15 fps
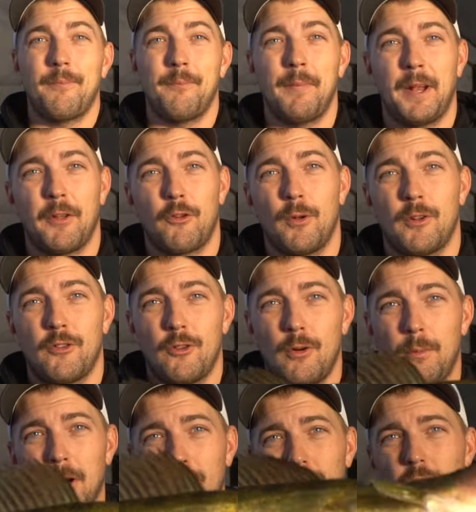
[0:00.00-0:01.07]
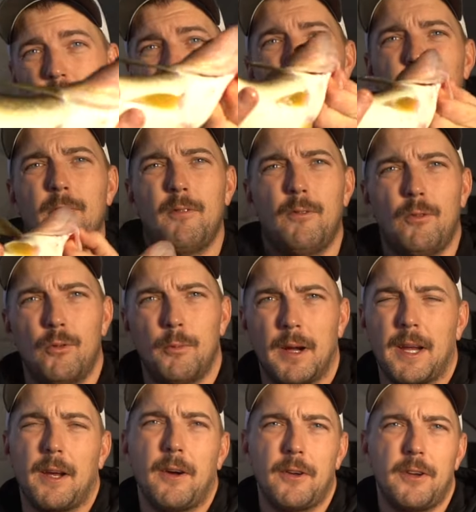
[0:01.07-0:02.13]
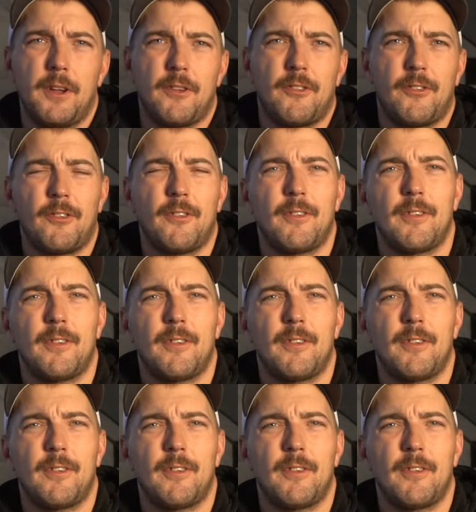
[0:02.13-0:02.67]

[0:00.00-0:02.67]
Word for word: Made a switch to a buckshot. Oh my goodness.